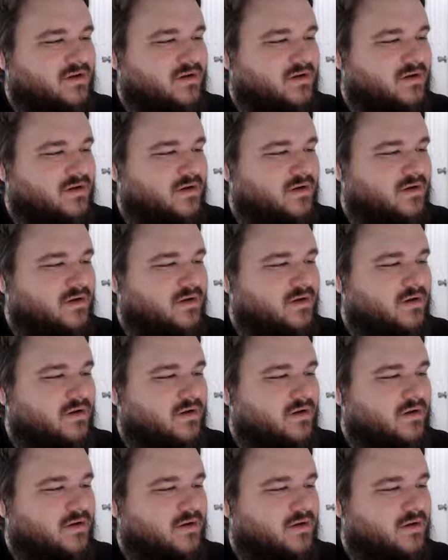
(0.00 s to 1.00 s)

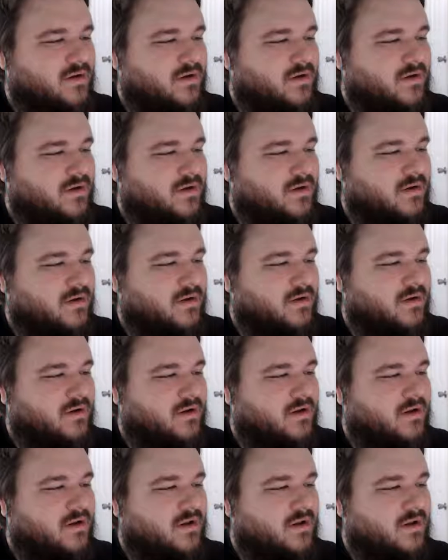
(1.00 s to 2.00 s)
No one is speaking in this clip.